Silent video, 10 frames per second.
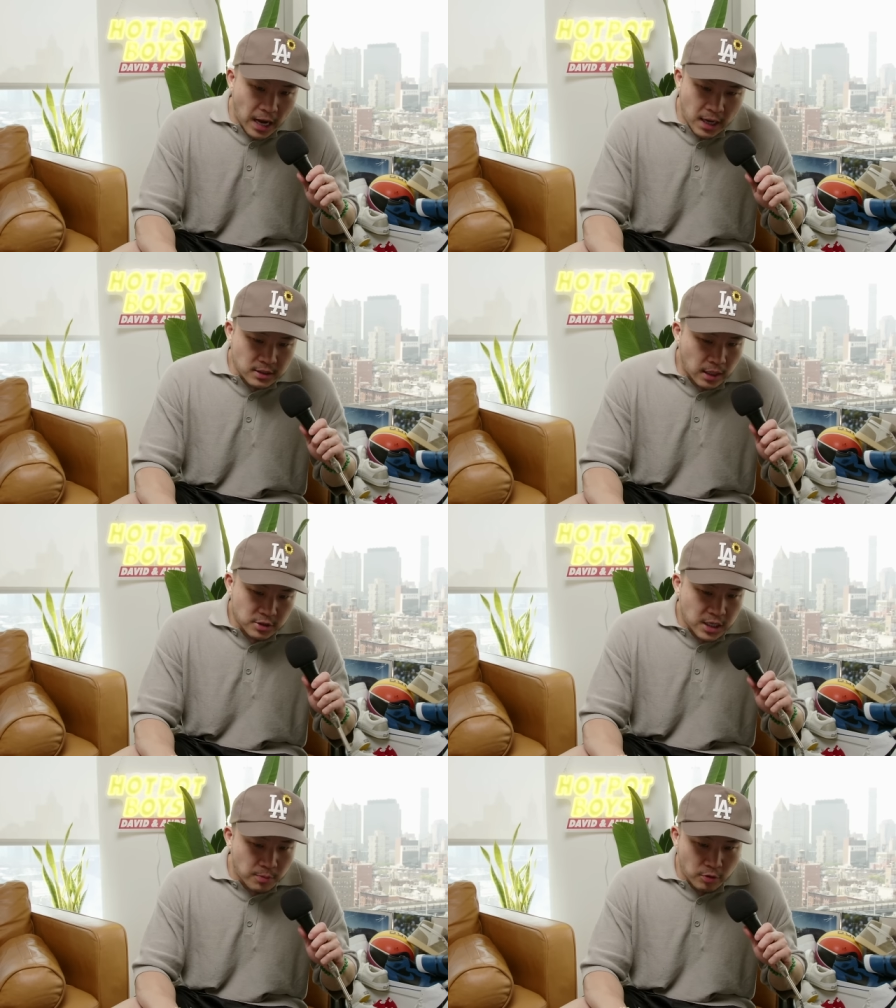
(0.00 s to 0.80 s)
honest, I'm
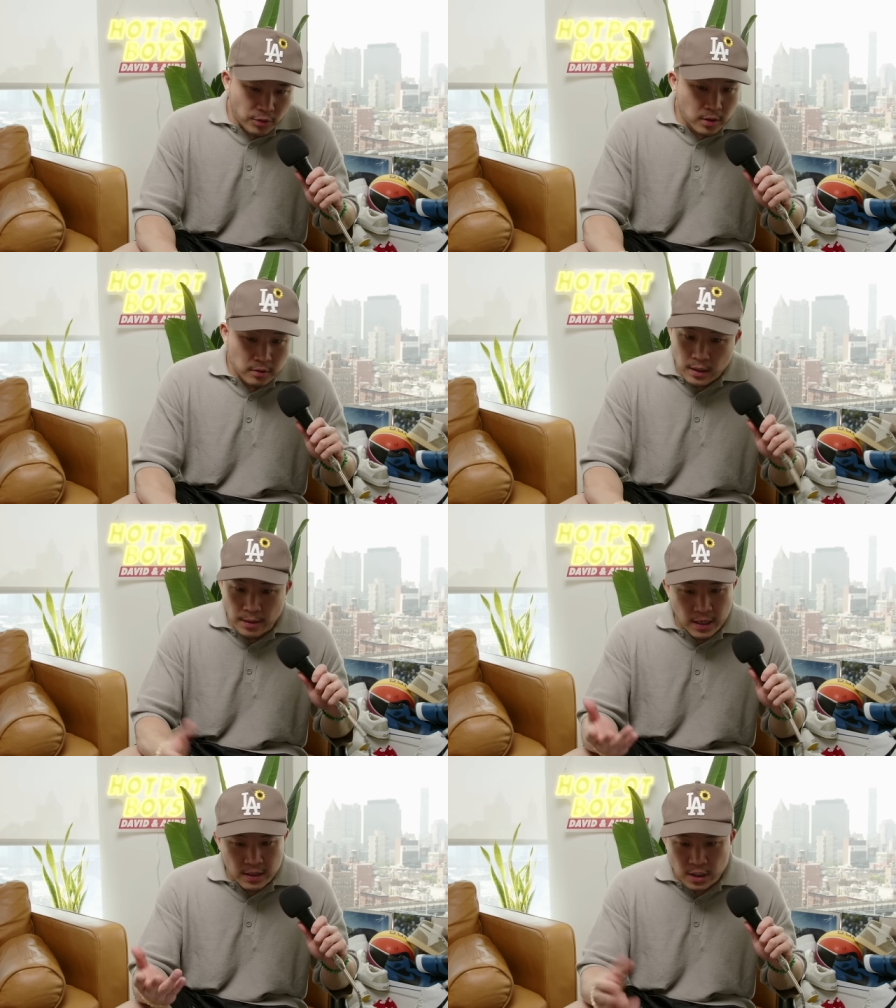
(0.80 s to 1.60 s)
just keeping it real. I
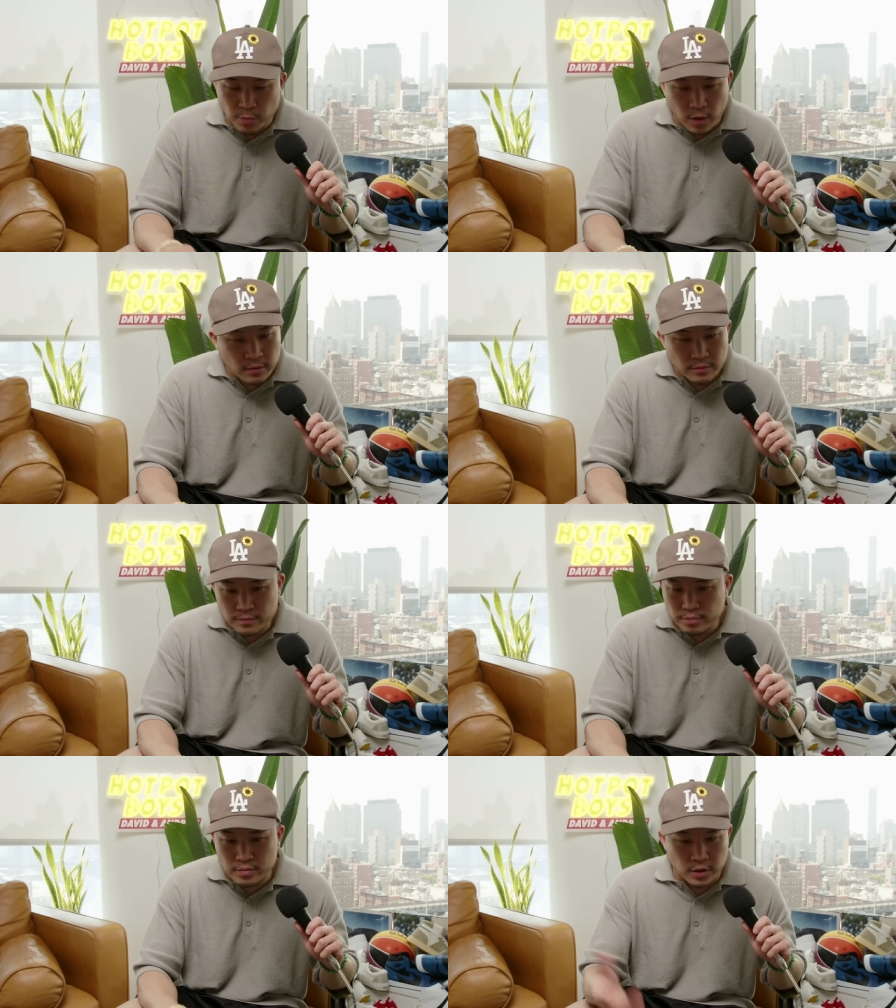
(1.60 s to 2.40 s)
mean, at this point,
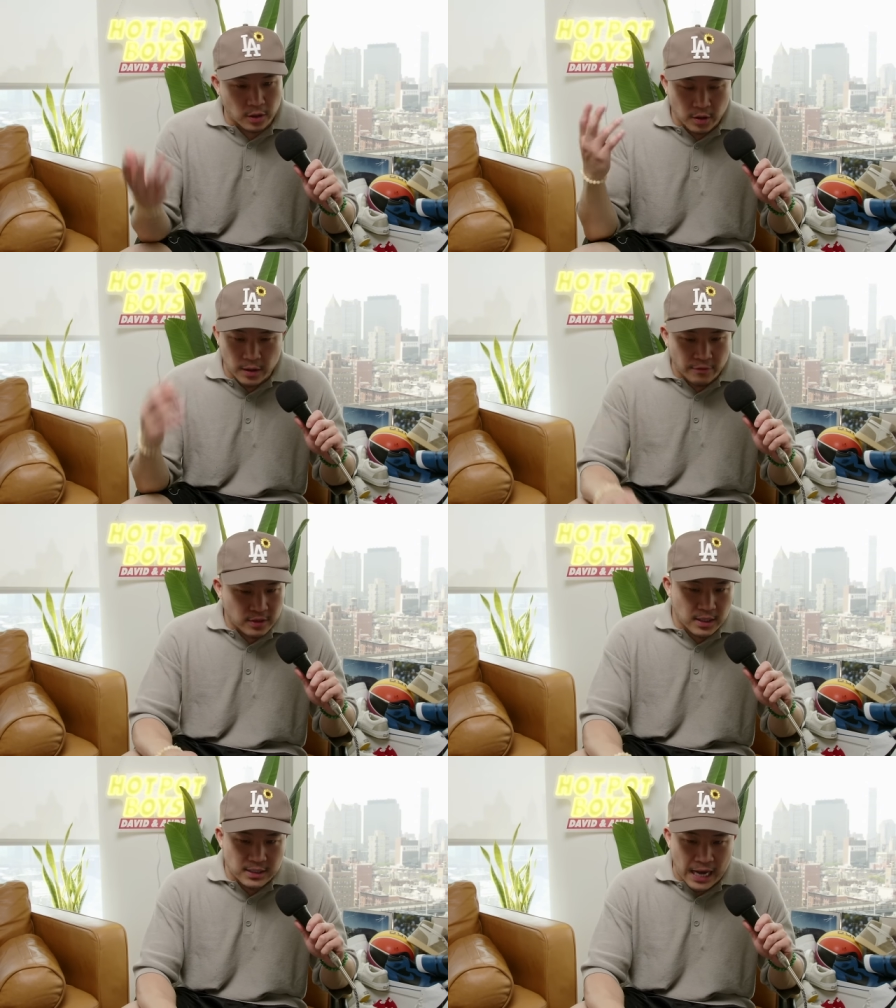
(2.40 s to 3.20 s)
shit, look at
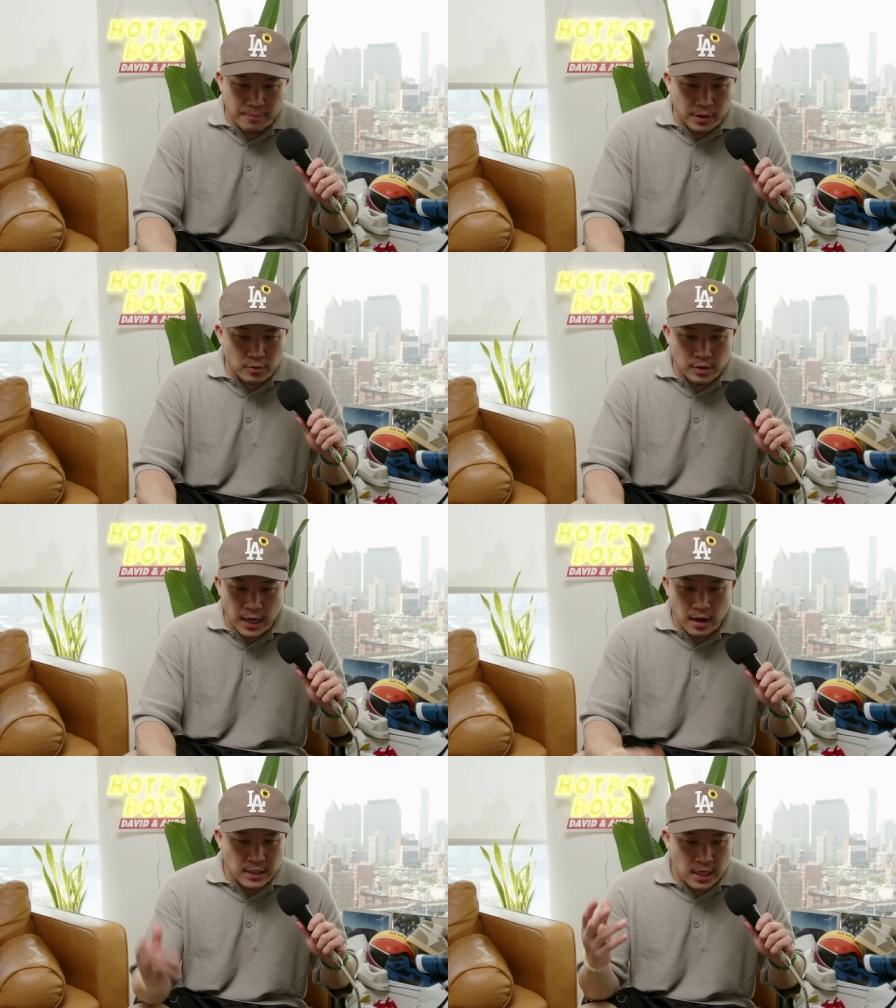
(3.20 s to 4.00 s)
everything that's happening. Who
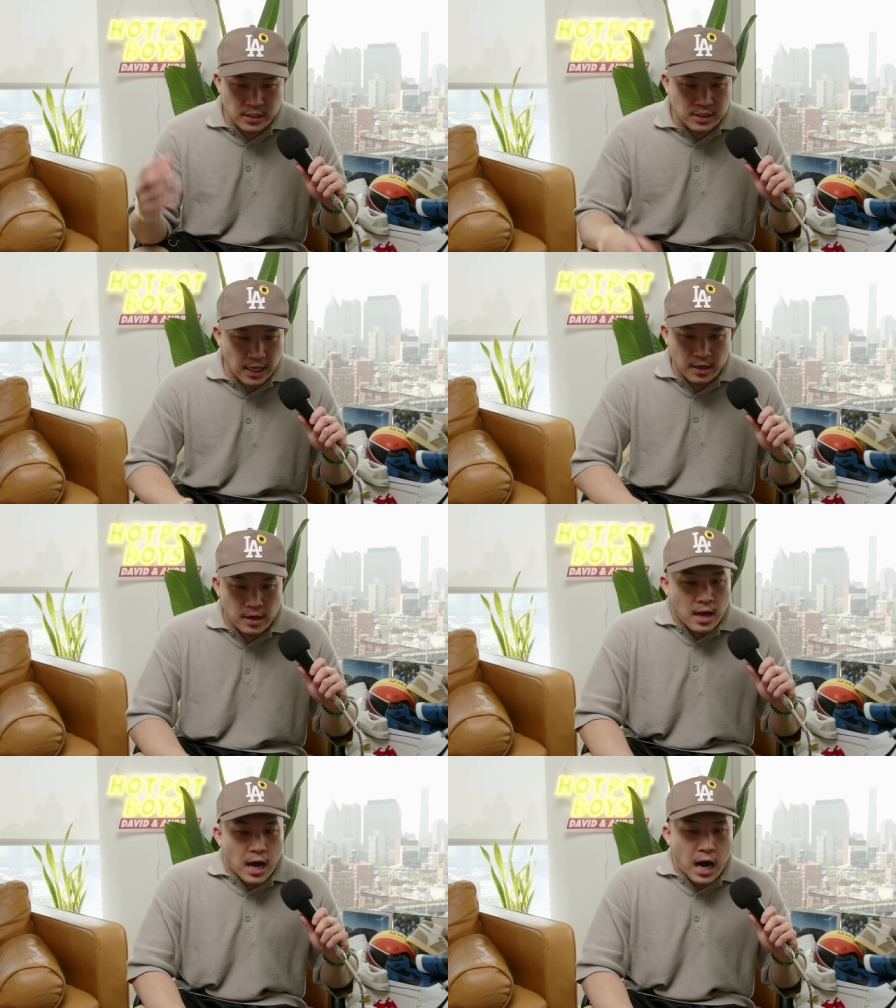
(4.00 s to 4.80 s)
cares? I'll just say it.
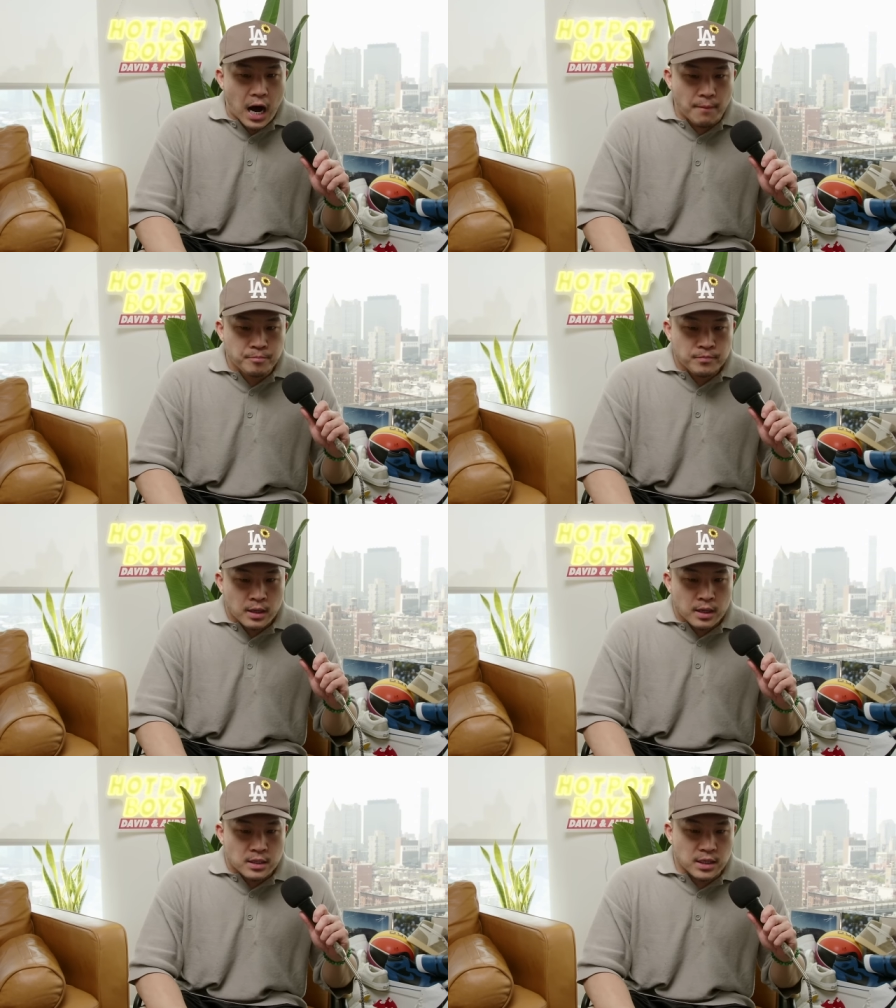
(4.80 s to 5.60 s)
Um,
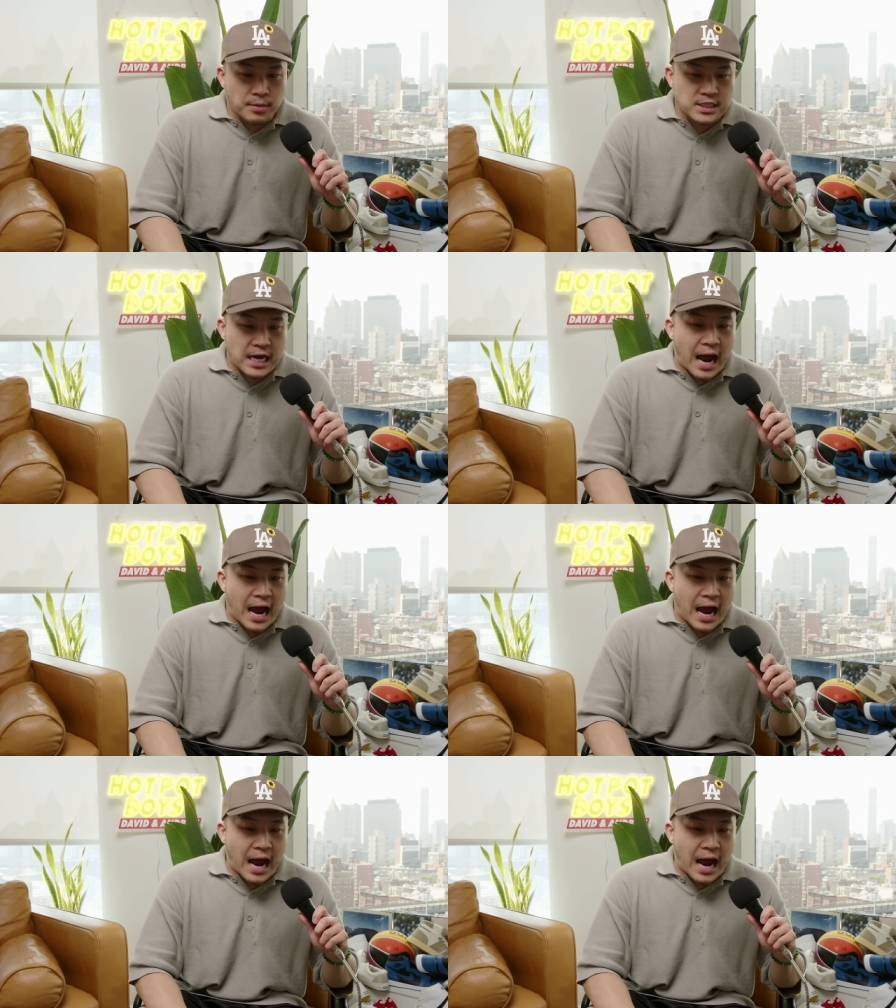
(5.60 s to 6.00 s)
somebody said,